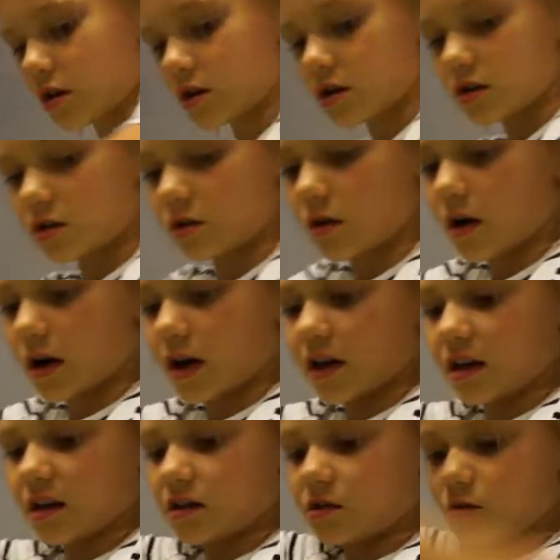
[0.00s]
So I
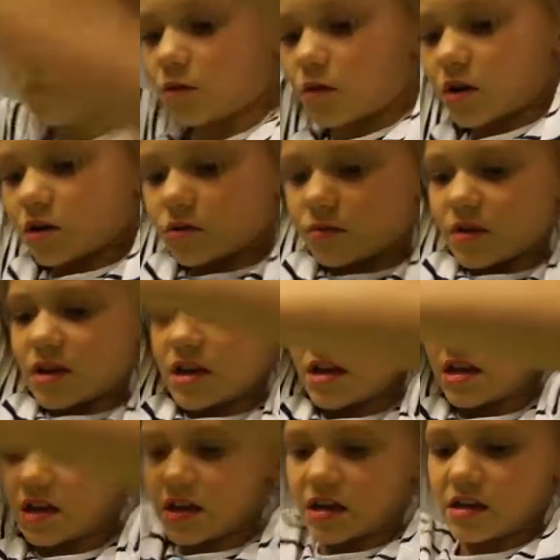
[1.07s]
need to wash my
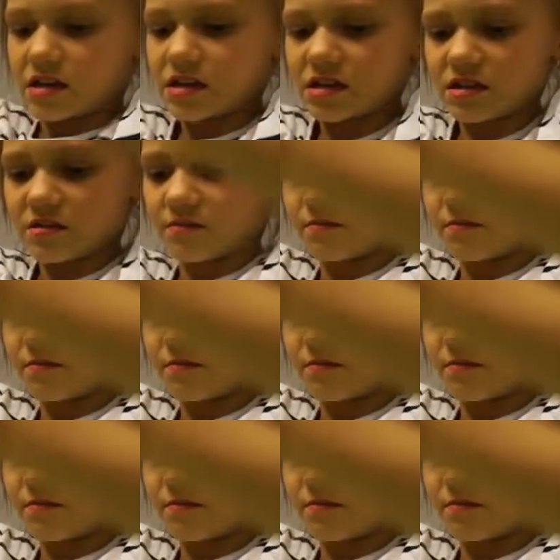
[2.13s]
hands.